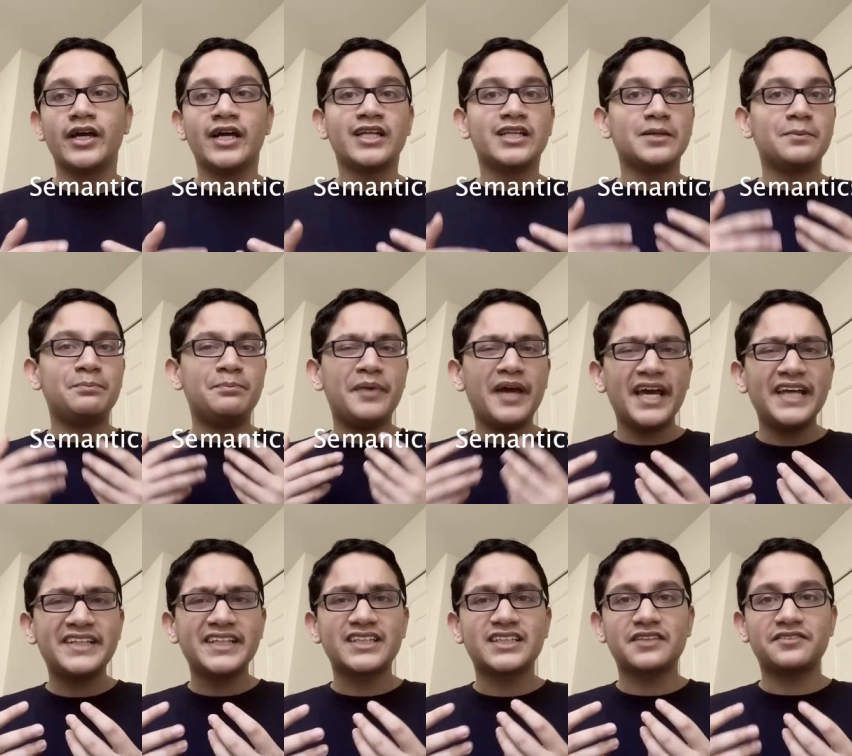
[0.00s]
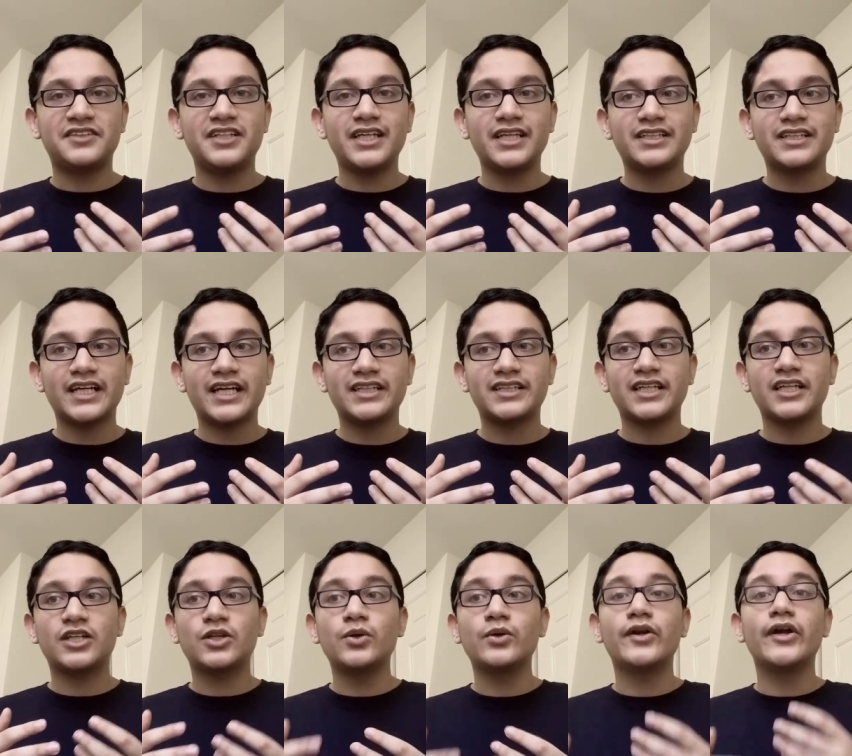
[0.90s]
the basics of CSS,
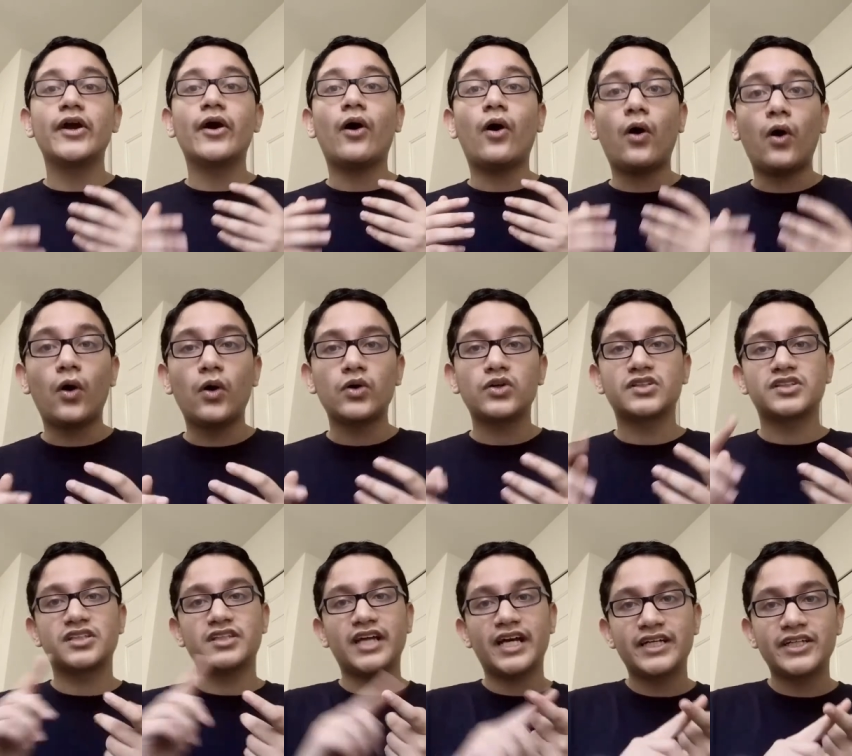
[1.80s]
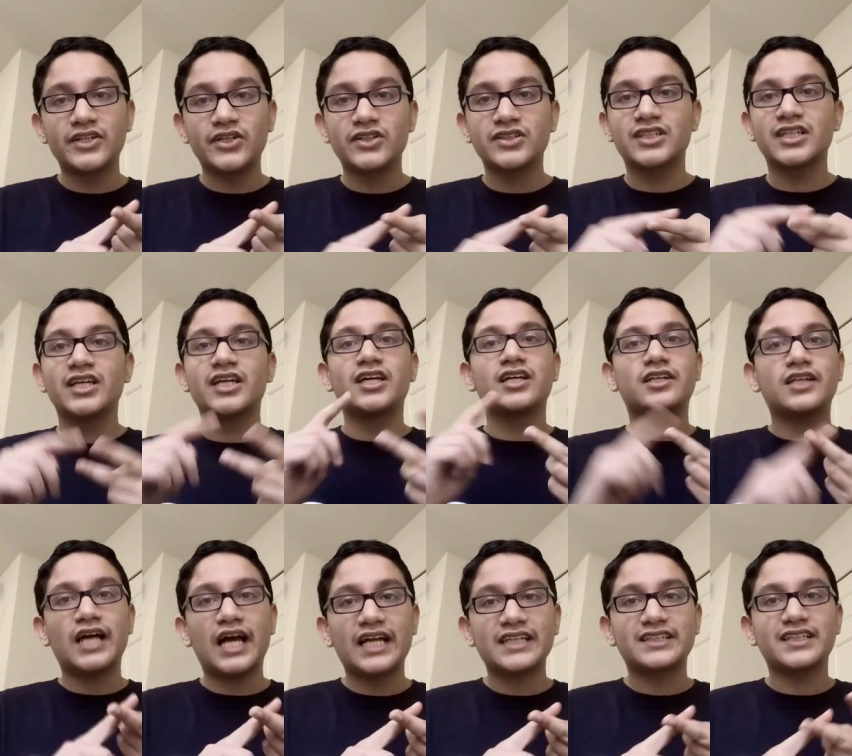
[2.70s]
including all selectors,
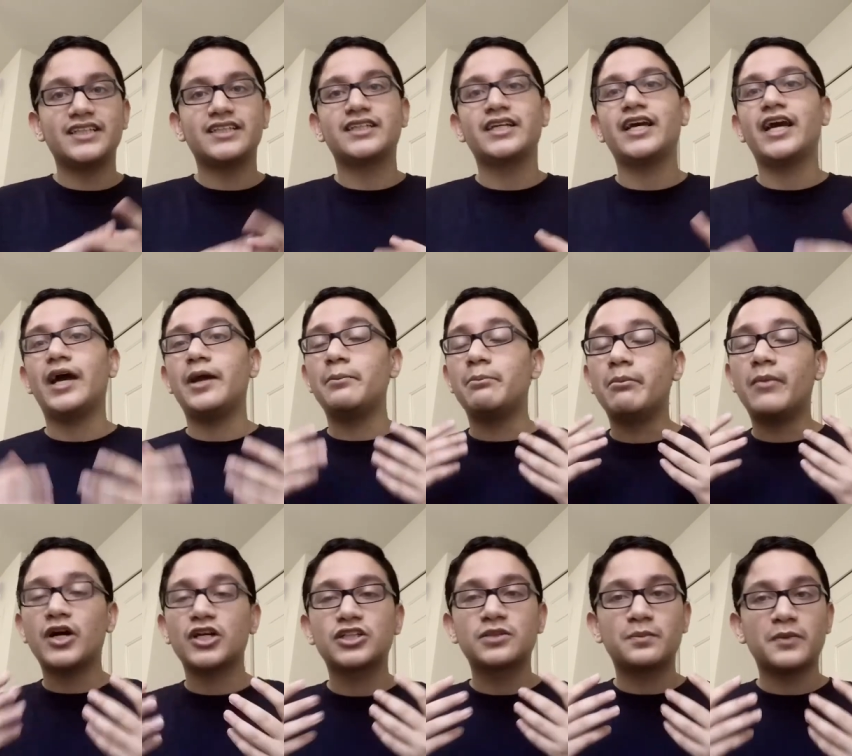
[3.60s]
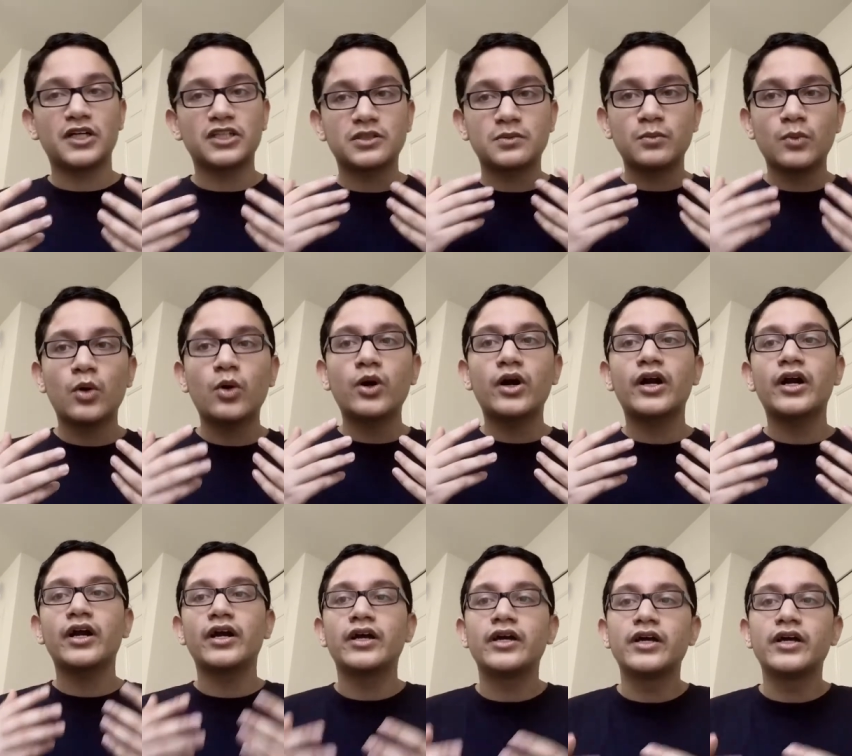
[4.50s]
classes, and much more,